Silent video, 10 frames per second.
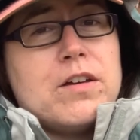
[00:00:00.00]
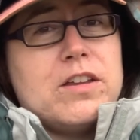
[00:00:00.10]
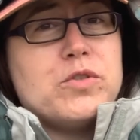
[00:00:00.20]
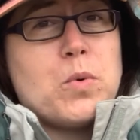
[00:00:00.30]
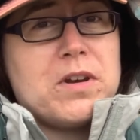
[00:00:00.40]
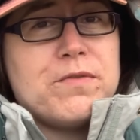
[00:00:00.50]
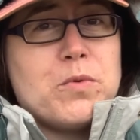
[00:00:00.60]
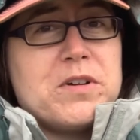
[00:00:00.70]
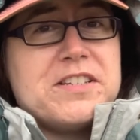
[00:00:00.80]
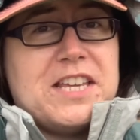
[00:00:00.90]
in
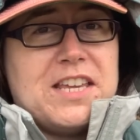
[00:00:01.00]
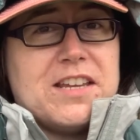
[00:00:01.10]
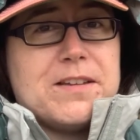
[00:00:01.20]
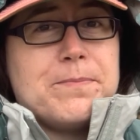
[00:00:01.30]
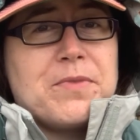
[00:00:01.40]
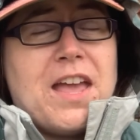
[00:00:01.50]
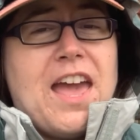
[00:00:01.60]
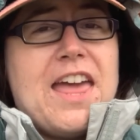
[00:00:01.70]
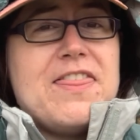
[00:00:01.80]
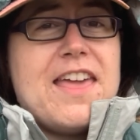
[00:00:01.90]
2014,
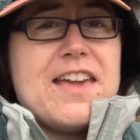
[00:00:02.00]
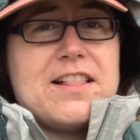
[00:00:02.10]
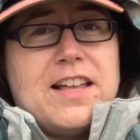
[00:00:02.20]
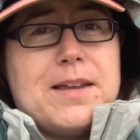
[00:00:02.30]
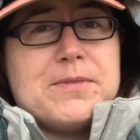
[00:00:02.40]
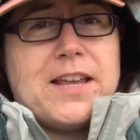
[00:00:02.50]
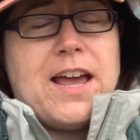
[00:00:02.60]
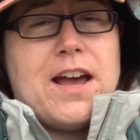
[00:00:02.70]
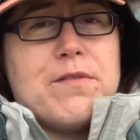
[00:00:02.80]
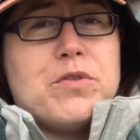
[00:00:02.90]
and they claim to
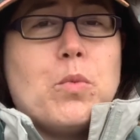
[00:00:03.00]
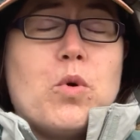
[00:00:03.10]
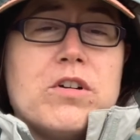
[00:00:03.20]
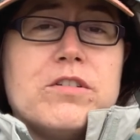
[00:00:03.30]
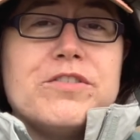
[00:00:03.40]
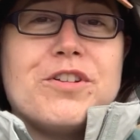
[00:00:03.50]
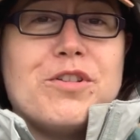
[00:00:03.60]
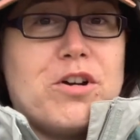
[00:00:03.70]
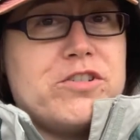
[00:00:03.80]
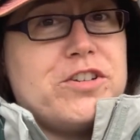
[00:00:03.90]
have the world's
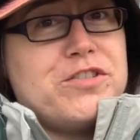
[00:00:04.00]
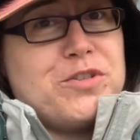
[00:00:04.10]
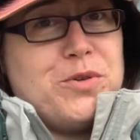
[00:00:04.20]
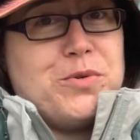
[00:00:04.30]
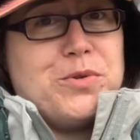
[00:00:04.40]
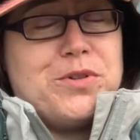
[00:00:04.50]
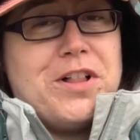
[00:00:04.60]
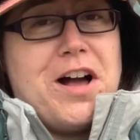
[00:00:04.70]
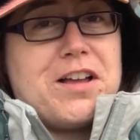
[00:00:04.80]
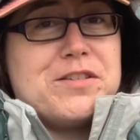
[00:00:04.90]
largest cuckoo
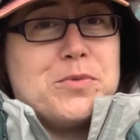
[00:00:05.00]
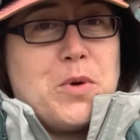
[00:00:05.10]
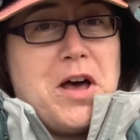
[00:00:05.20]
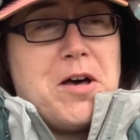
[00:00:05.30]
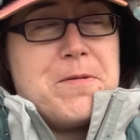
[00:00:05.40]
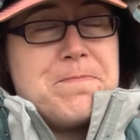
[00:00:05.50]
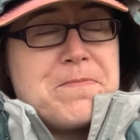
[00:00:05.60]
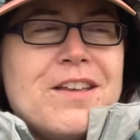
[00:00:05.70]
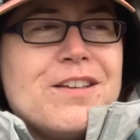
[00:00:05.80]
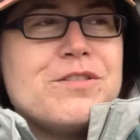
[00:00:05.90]
clock as well.
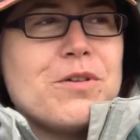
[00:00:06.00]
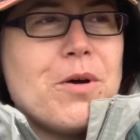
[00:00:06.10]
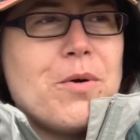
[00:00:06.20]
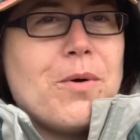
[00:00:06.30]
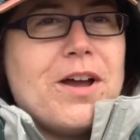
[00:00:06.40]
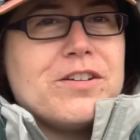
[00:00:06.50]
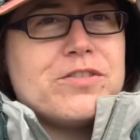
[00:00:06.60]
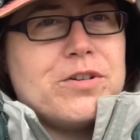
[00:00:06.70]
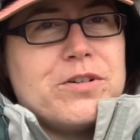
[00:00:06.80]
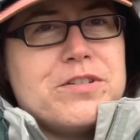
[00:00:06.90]
So I
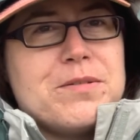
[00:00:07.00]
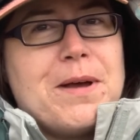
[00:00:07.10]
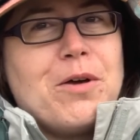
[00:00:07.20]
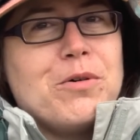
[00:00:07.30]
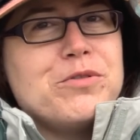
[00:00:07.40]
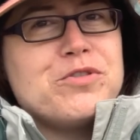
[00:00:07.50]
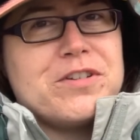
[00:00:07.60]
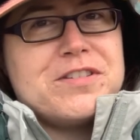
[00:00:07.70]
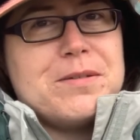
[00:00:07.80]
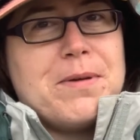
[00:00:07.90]
turned to my old
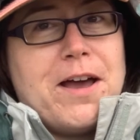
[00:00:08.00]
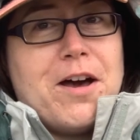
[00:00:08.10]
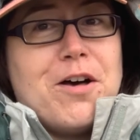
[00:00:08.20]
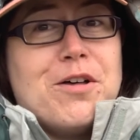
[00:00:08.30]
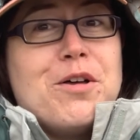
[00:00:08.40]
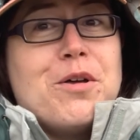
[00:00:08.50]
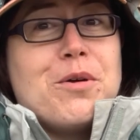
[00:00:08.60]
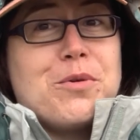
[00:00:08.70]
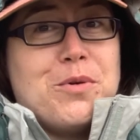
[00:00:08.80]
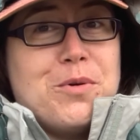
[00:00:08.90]
trusty pal,
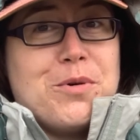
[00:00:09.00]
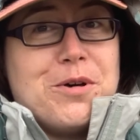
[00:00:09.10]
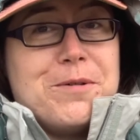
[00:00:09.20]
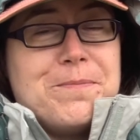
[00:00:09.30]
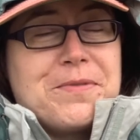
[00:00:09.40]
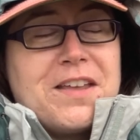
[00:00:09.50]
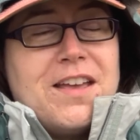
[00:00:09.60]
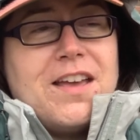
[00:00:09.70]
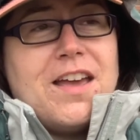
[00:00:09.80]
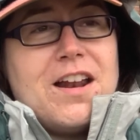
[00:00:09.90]
Google,
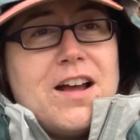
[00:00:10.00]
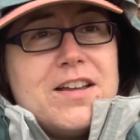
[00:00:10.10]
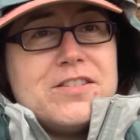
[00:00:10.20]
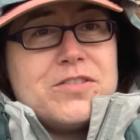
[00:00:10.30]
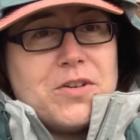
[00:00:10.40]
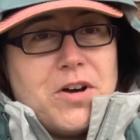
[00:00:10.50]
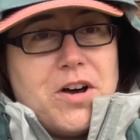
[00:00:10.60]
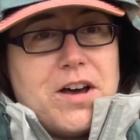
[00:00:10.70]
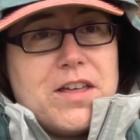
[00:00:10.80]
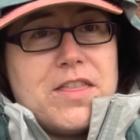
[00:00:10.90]
and I
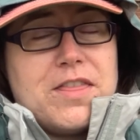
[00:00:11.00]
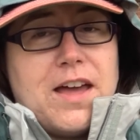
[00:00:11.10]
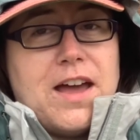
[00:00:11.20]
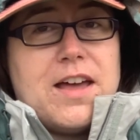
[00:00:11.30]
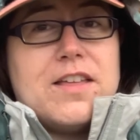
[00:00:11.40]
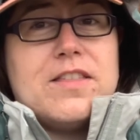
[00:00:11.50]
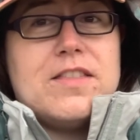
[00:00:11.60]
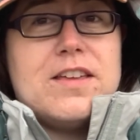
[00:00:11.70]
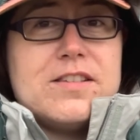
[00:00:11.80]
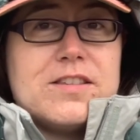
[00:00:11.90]
saw that
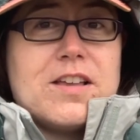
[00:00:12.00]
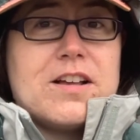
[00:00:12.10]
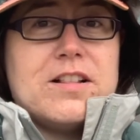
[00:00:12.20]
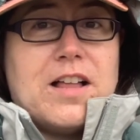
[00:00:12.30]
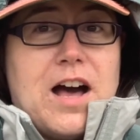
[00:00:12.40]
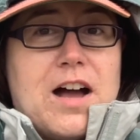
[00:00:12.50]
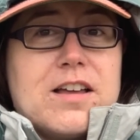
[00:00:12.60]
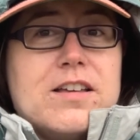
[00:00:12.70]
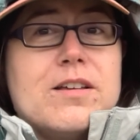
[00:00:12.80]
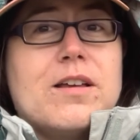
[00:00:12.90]
this clock
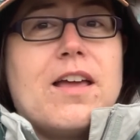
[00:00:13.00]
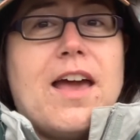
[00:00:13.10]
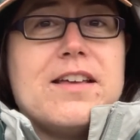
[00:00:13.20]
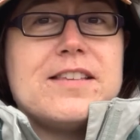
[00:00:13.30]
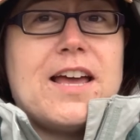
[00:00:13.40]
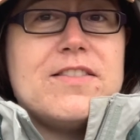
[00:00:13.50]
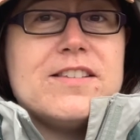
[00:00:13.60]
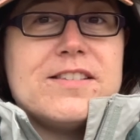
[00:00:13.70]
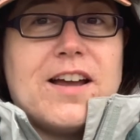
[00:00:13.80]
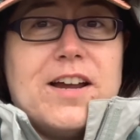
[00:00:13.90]
has had
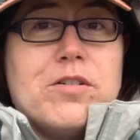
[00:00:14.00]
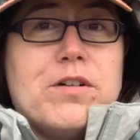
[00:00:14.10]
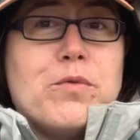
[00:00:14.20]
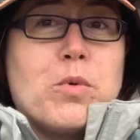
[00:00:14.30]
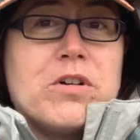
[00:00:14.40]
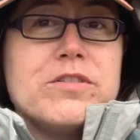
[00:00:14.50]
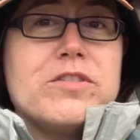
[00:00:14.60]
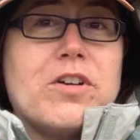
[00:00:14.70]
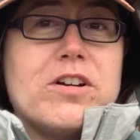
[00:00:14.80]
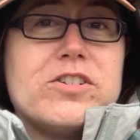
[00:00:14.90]
this title of
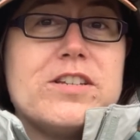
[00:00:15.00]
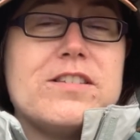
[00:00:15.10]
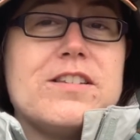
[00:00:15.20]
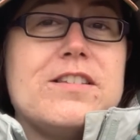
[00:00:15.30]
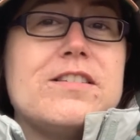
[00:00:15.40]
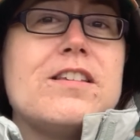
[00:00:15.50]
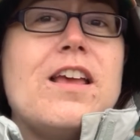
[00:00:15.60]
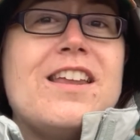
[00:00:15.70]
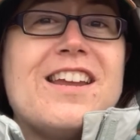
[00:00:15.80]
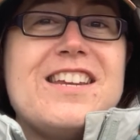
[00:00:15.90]
world's largest since
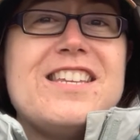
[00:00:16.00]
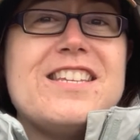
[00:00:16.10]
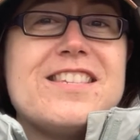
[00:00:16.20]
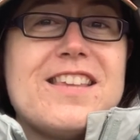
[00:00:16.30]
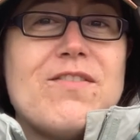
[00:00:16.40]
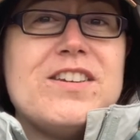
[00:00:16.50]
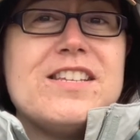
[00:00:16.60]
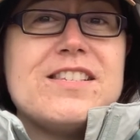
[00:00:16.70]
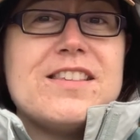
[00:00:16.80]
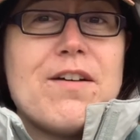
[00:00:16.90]

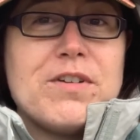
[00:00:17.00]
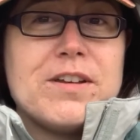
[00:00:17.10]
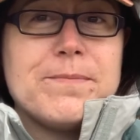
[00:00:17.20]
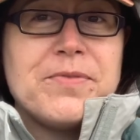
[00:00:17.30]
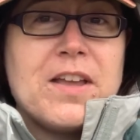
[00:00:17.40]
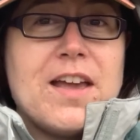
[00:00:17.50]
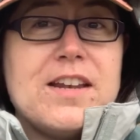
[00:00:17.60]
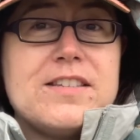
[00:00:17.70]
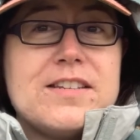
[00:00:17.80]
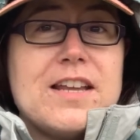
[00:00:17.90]
1977, and
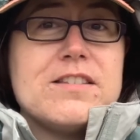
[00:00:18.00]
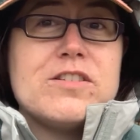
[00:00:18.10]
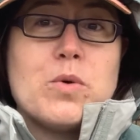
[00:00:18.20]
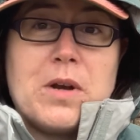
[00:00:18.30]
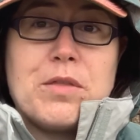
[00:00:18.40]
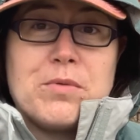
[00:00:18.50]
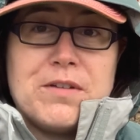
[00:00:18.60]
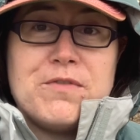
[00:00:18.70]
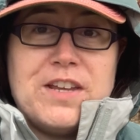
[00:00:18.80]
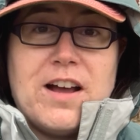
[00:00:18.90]
it stands at 23
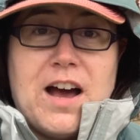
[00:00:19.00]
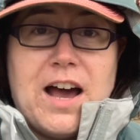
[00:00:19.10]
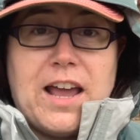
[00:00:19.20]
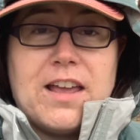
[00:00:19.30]
feet high.